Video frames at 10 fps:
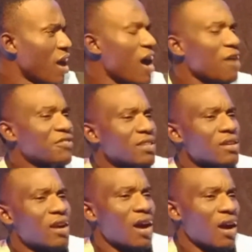
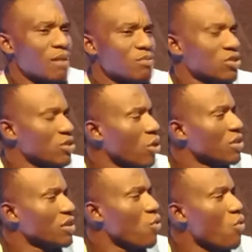After
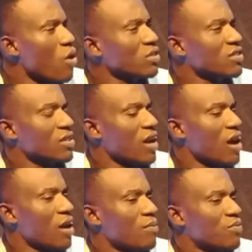study, what
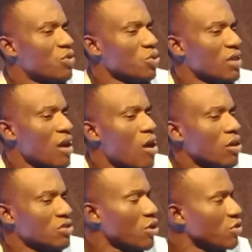do the
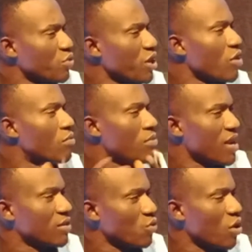authors recommend?